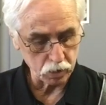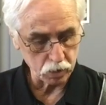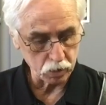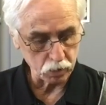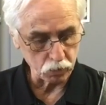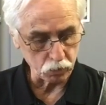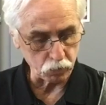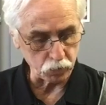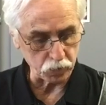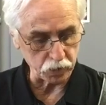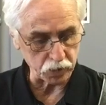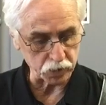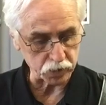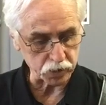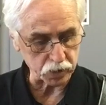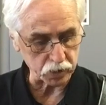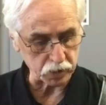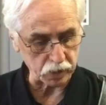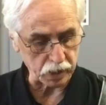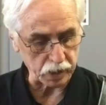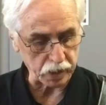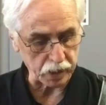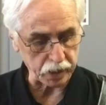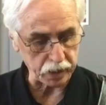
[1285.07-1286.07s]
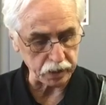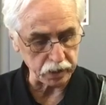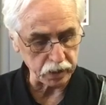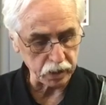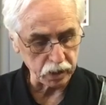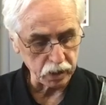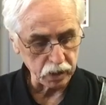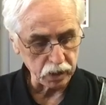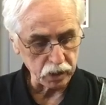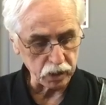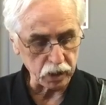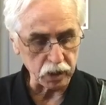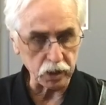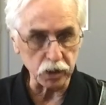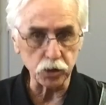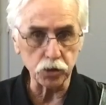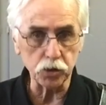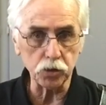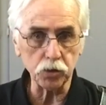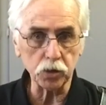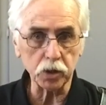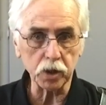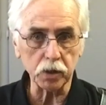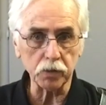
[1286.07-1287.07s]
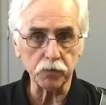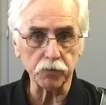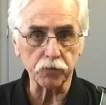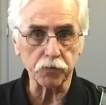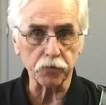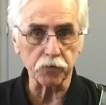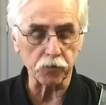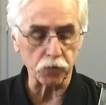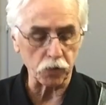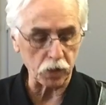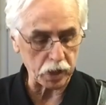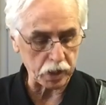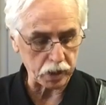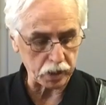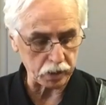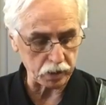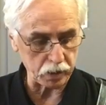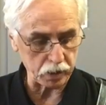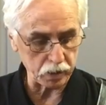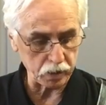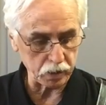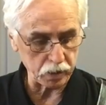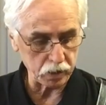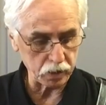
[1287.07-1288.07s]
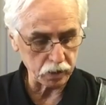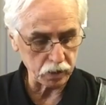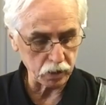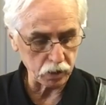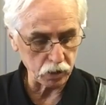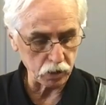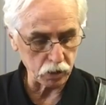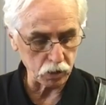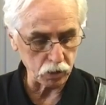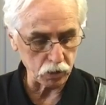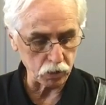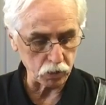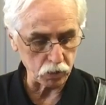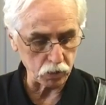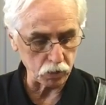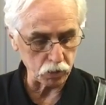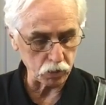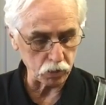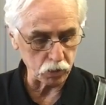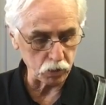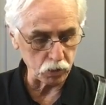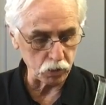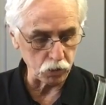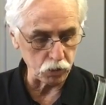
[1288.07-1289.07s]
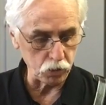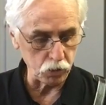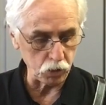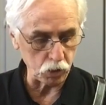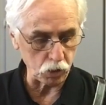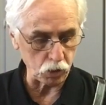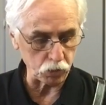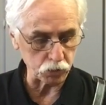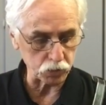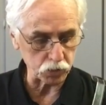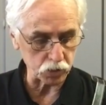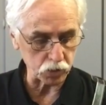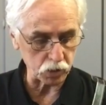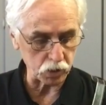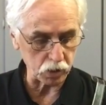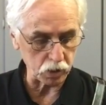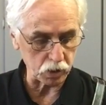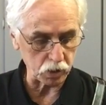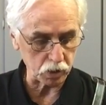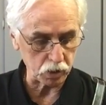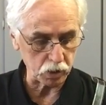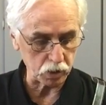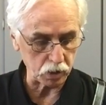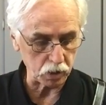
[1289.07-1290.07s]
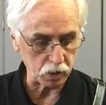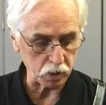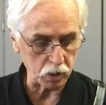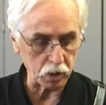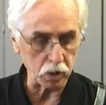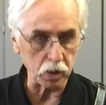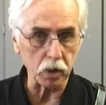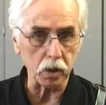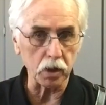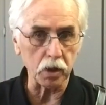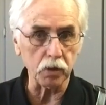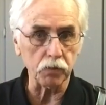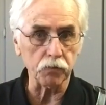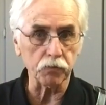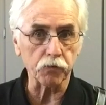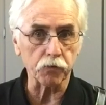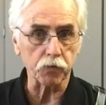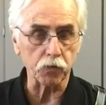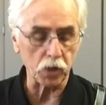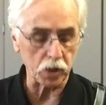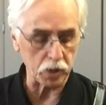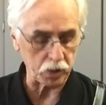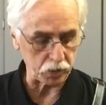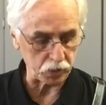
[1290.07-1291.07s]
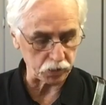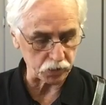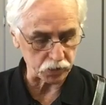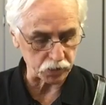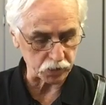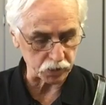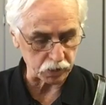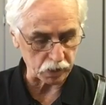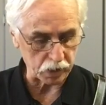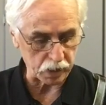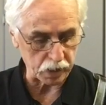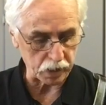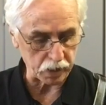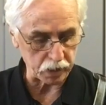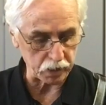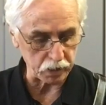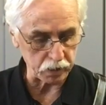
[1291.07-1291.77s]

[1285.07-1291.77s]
with a slide is you can fret notes in front of the slide.